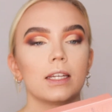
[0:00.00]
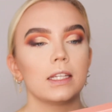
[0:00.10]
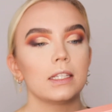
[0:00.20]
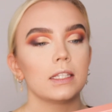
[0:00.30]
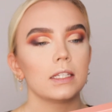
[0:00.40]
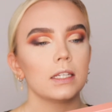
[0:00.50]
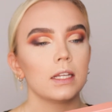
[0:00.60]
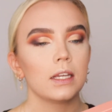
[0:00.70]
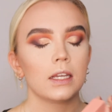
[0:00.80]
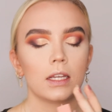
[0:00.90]
in
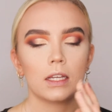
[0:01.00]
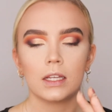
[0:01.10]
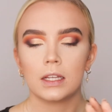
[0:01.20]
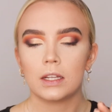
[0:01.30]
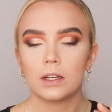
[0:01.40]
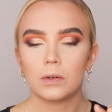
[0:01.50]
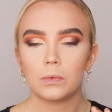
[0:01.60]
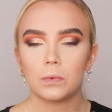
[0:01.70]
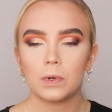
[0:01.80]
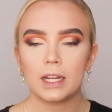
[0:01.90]

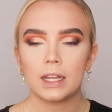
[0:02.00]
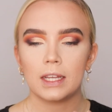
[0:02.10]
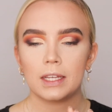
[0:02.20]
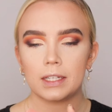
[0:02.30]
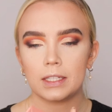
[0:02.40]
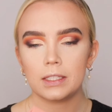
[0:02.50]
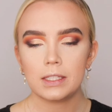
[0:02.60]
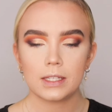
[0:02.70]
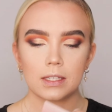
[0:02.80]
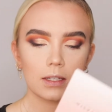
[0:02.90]

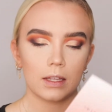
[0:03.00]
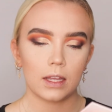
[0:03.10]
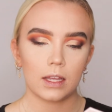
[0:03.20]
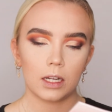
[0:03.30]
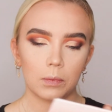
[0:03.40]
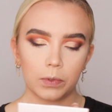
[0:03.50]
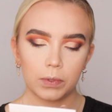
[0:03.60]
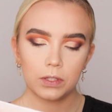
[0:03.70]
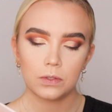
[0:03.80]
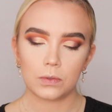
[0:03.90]
Radiant, and I'm
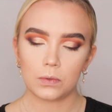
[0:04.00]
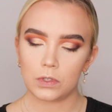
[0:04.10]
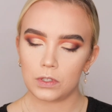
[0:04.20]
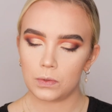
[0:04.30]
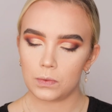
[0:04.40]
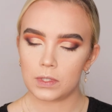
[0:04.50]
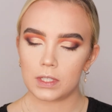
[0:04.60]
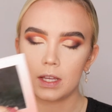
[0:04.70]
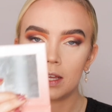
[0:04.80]
going to use